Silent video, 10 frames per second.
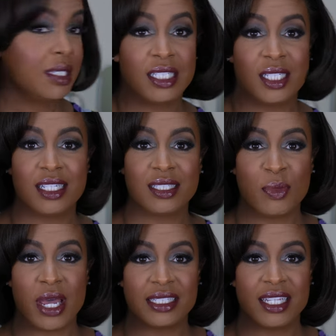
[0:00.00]
It's, it's
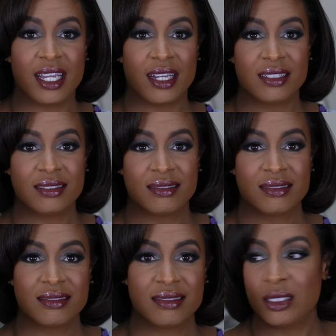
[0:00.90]
back there.
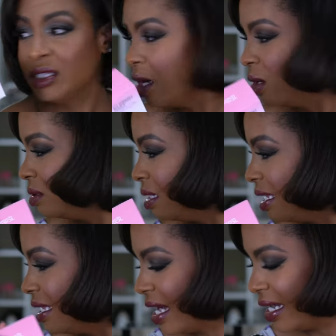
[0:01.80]
No,
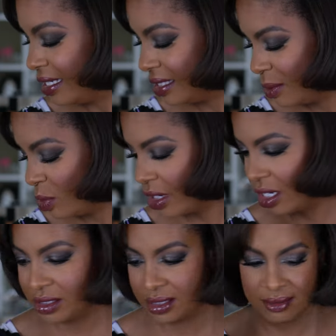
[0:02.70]
a lie. It's somewhere
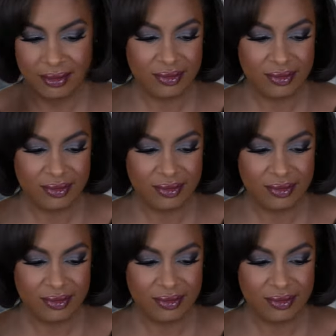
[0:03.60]
else.